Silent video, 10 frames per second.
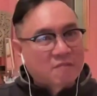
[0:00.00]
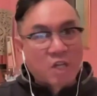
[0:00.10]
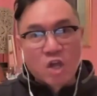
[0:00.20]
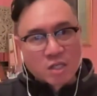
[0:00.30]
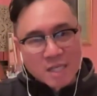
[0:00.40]

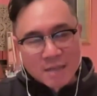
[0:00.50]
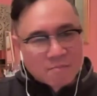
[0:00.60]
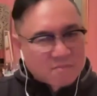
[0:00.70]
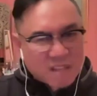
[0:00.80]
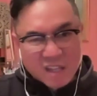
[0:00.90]
a long
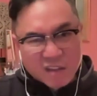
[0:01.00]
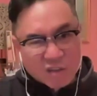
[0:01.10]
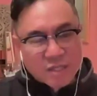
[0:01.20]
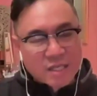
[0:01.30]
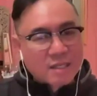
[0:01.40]
time, like
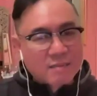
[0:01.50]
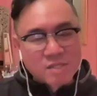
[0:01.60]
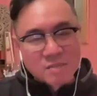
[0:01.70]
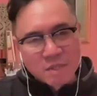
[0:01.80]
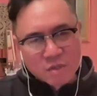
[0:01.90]
30
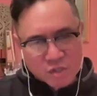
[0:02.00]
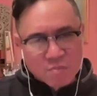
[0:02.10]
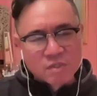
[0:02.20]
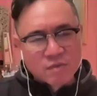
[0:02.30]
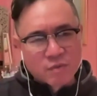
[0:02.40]
some years,
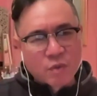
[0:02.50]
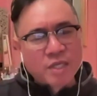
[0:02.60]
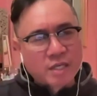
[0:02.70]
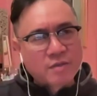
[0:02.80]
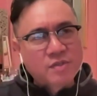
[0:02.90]
almost
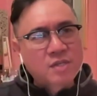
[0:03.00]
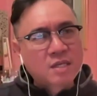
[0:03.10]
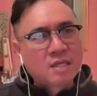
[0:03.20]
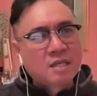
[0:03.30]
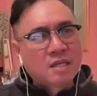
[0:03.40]
40 years.
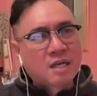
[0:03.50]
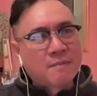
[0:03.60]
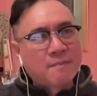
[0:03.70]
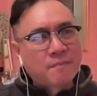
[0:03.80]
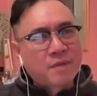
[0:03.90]

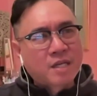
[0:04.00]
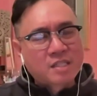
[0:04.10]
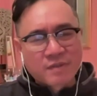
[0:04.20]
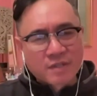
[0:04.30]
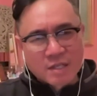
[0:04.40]
Um, I
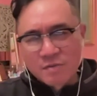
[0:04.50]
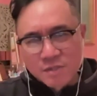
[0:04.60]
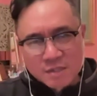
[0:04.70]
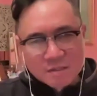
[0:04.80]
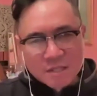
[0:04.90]
just felt like it
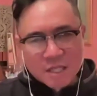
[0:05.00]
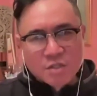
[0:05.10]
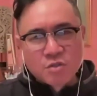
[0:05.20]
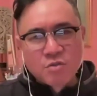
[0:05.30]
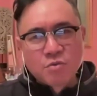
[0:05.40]
was
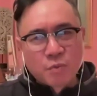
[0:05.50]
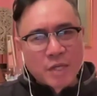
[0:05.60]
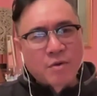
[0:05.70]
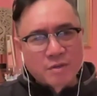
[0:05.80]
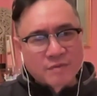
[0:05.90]
like too
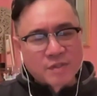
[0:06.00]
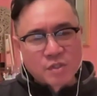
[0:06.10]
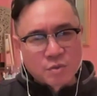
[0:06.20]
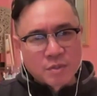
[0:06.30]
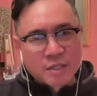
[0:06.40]
weird of a
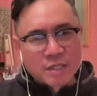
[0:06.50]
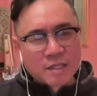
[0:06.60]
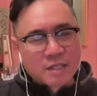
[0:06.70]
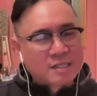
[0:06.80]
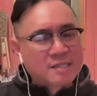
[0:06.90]

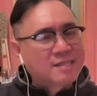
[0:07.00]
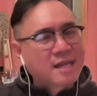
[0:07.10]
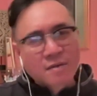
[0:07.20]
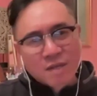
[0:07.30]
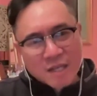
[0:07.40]
story. It didn't
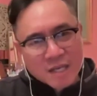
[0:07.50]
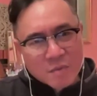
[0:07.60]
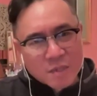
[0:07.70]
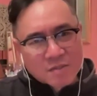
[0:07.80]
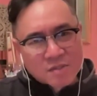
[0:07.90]
sound like
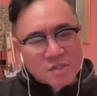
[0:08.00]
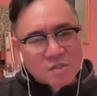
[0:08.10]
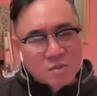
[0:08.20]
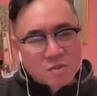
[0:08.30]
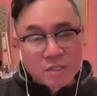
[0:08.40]
anyone else's
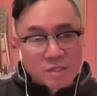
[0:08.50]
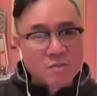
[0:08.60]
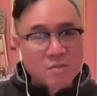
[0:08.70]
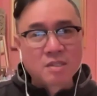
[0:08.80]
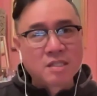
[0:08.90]
story. It
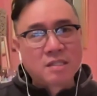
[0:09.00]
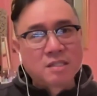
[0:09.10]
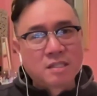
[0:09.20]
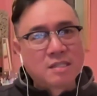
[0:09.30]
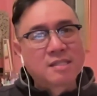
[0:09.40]
certainly
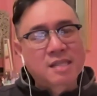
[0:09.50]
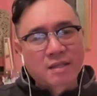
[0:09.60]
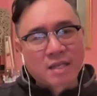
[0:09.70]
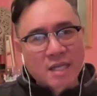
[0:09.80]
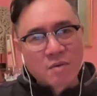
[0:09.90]
didn't
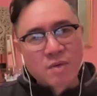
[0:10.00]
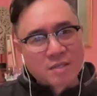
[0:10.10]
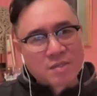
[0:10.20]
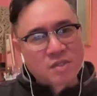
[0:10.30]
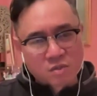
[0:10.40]
sound like anyone
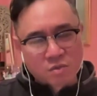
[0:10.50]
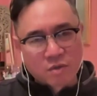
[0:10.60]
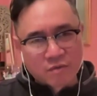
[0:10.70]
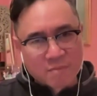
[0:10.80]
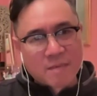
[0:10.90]
else's
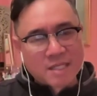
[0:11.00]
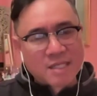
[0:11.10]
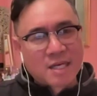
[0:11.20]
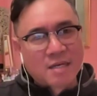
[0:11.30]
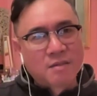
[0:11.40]
story from my
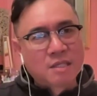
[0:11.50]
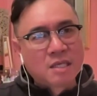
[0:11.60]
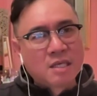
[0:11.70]
town.